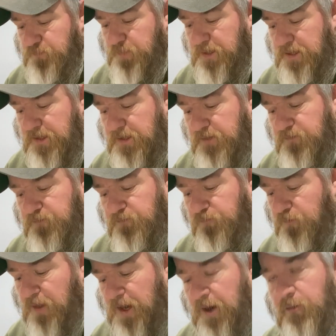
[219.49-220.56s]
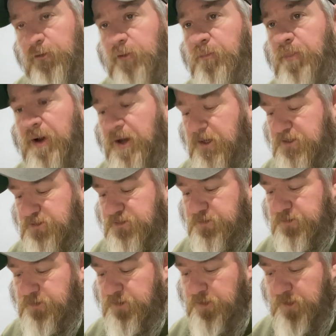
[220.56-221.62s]
beans, flour,
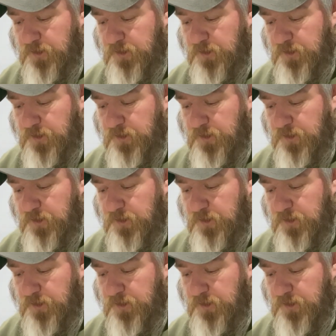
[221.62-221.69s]
pasta,